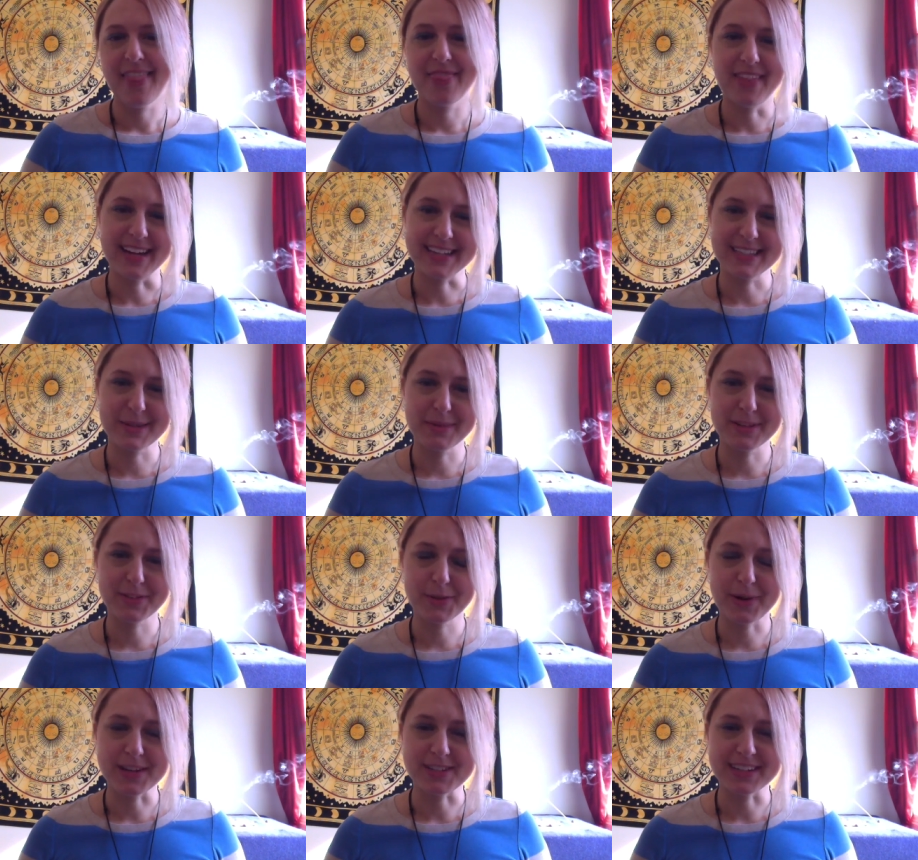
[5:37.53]
Thanks so much
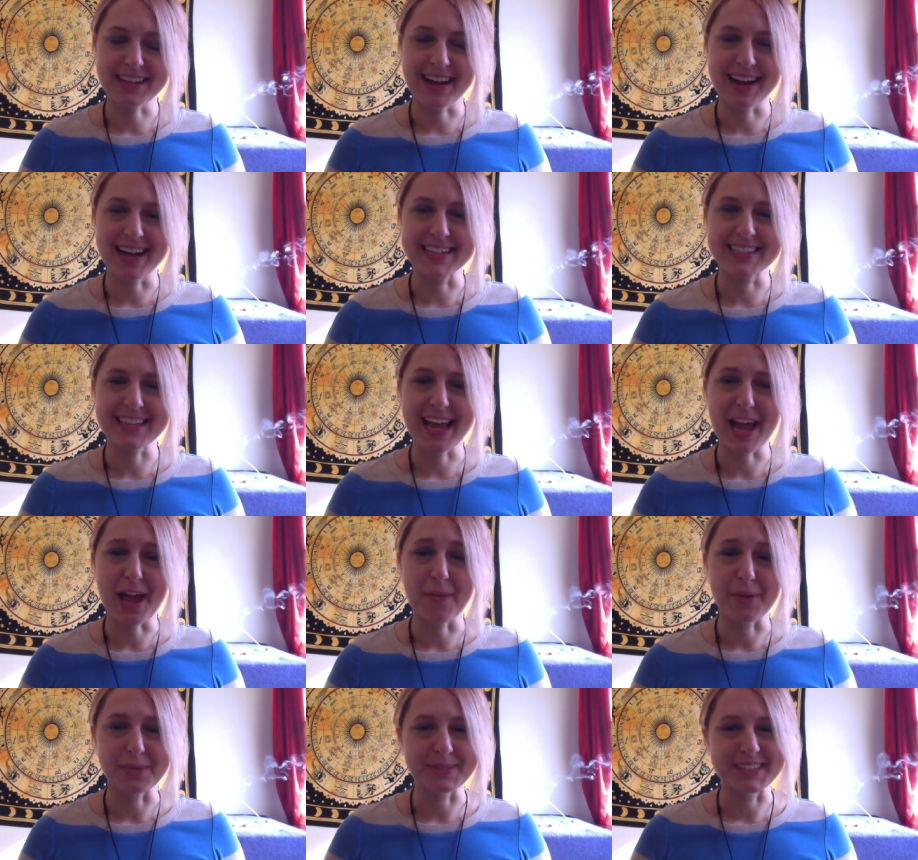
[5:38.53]
for watching, guys,
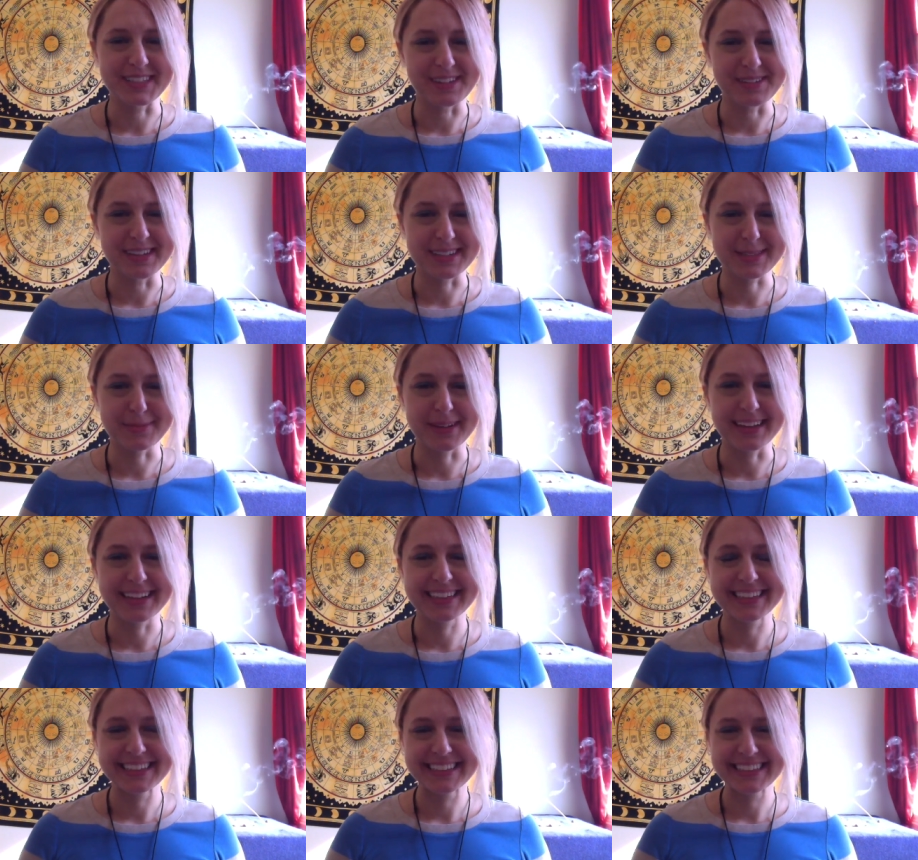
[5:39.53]
and we will see you next
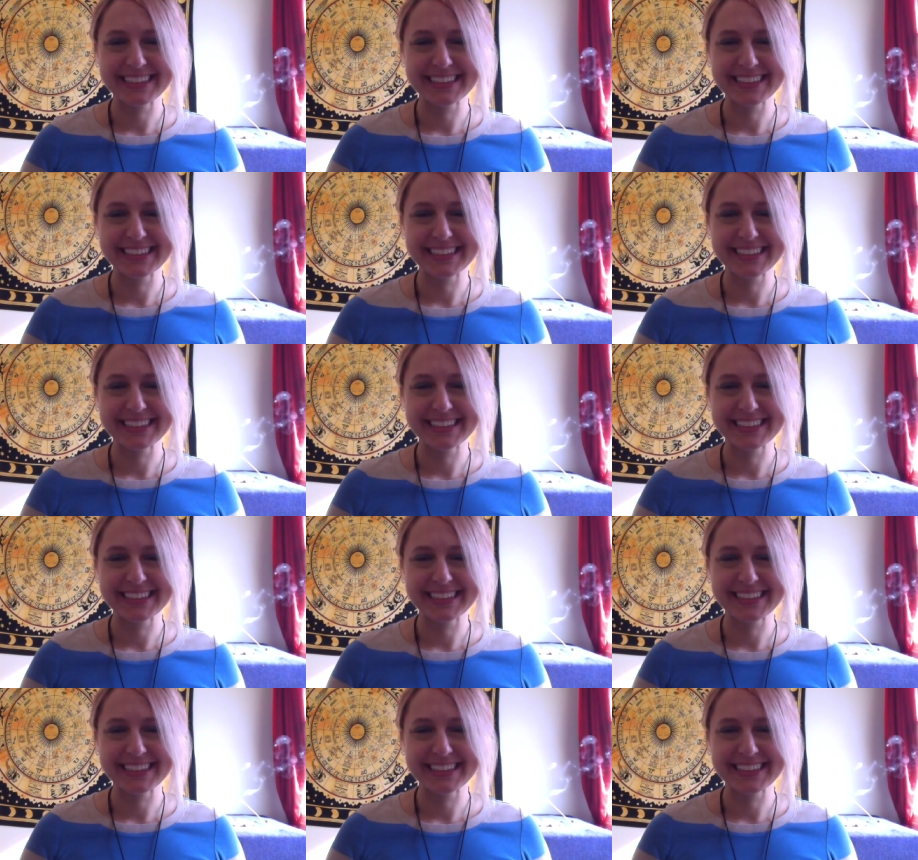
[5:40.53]
week.